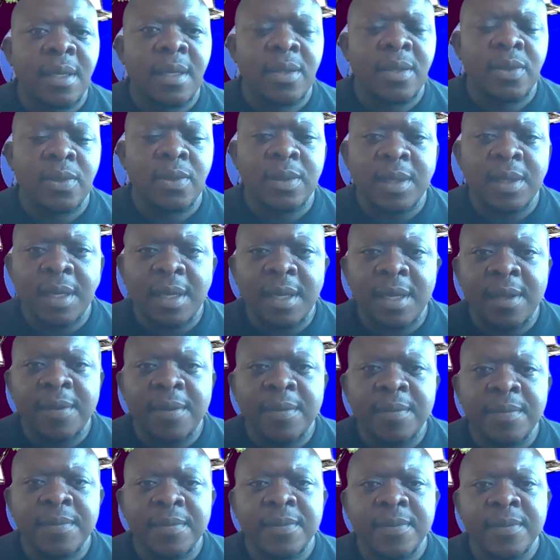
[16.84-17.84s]
Today,
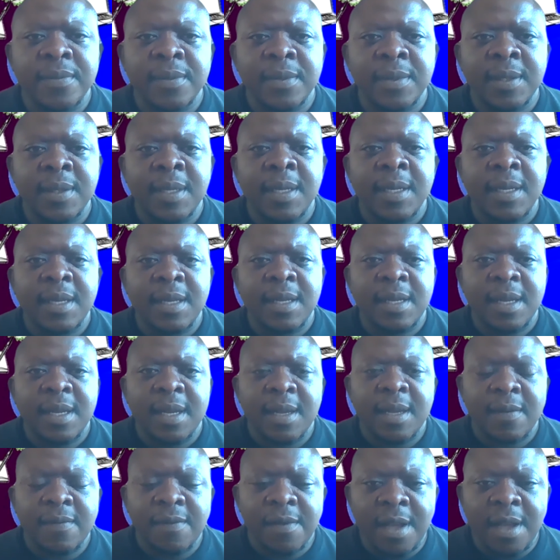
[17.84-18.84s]

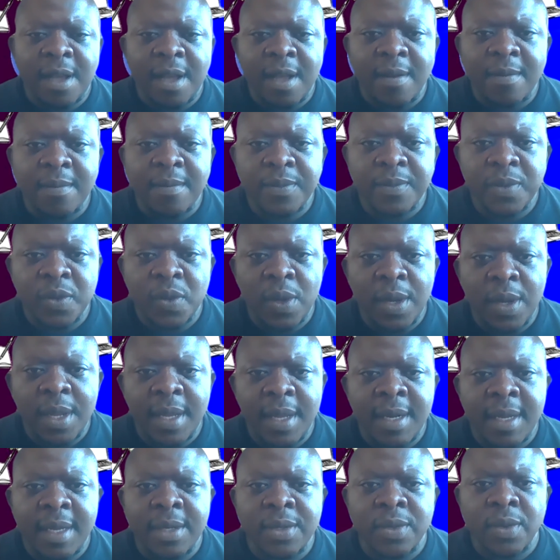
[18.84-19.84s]
I've come so
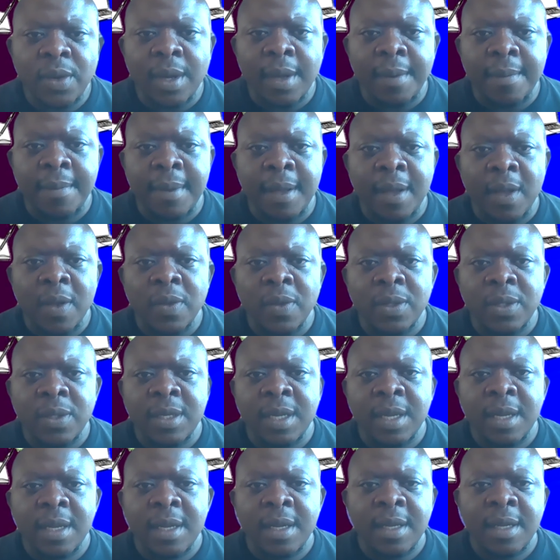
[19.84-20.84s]
that I talk about
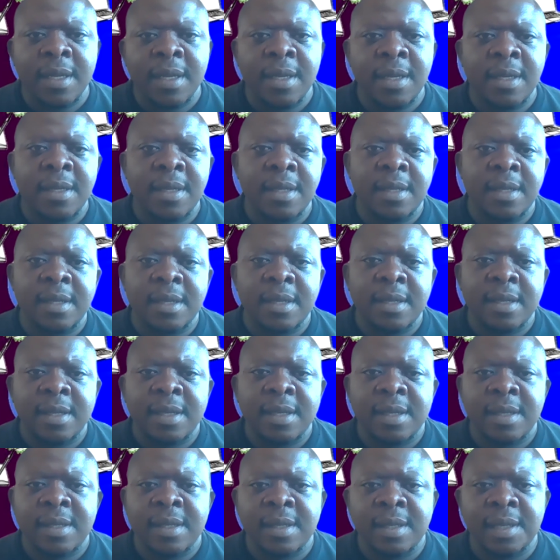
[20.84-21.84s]

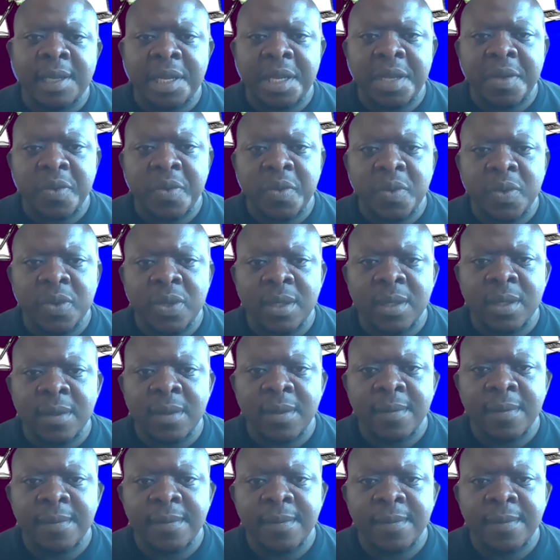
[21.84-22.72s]
skills.